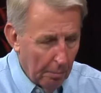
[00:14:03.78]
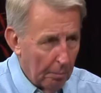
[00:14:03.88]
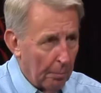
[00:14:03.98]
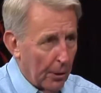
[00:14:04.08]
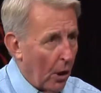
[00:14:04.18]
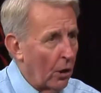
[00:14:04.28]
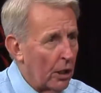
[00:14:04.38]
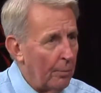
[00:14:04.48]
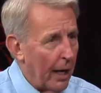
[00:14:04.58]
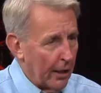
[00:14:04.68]
but all
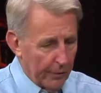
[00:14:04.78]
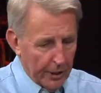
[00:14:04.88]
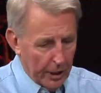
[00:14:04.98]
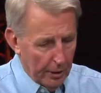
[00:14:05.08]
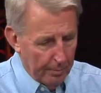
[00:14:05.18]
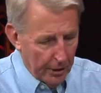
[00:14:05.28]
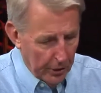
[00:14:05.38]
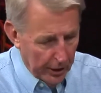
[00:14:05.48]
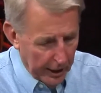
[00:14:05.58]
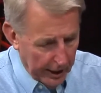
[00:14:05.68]
come out of the
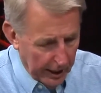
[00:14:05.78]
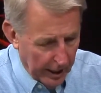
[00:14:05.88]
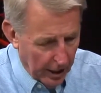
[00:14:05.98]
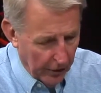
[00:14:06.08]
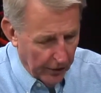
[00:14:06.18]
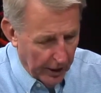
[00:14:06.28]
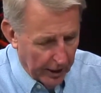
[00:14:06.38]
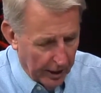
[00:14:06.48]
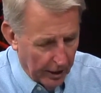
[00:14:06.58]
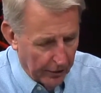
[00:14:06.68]
community
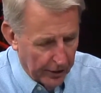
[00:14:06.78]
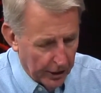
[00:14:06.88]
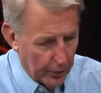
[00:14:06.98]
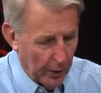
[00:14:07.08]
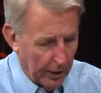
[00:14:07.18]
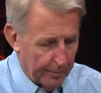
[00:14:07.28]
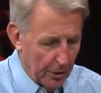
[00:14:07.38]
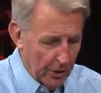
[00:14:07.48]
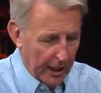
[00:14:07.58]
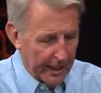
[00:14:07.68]
of Israel.
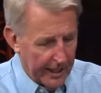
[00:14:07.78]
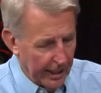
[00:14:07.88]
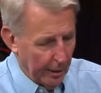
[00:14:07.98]
Okay, Katie.